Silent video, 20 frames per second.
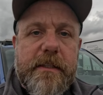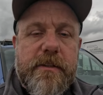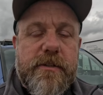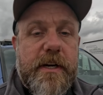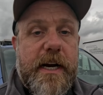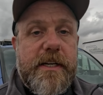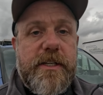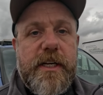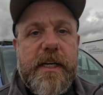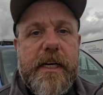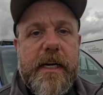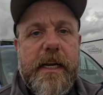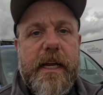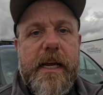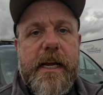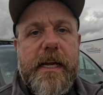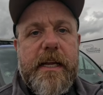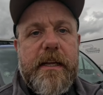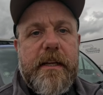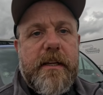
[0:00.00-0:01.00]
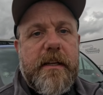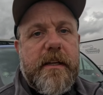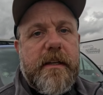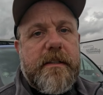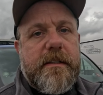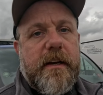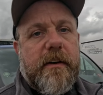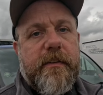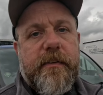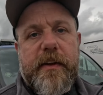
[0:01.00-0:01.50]
tragically,
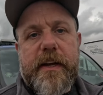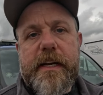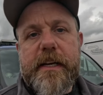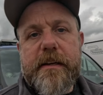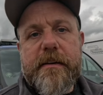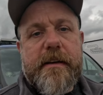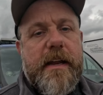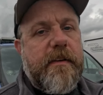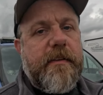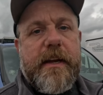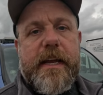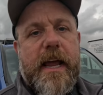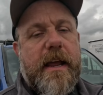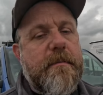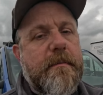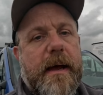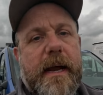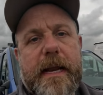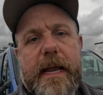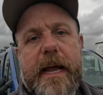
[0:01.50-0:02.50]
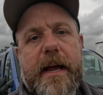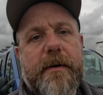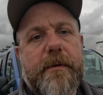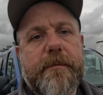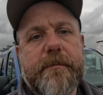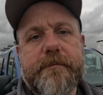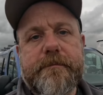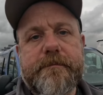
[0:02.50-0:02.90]
Delphine never came back out.